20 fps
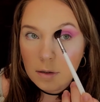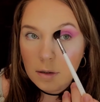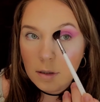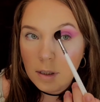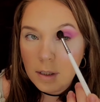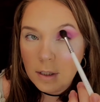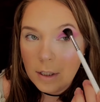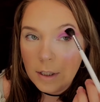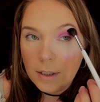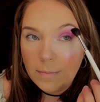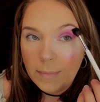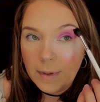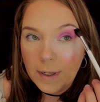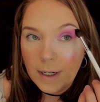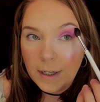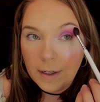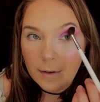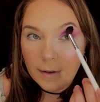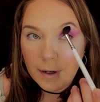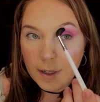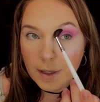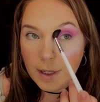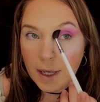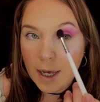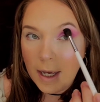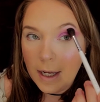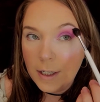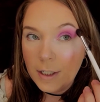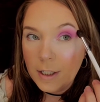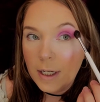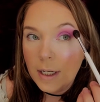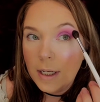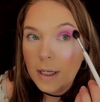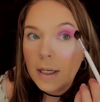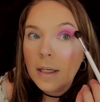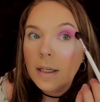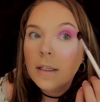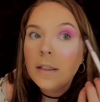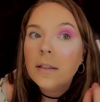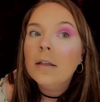And just blending around the
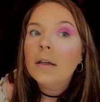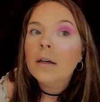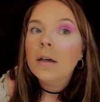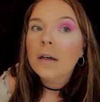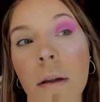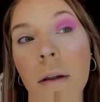edges.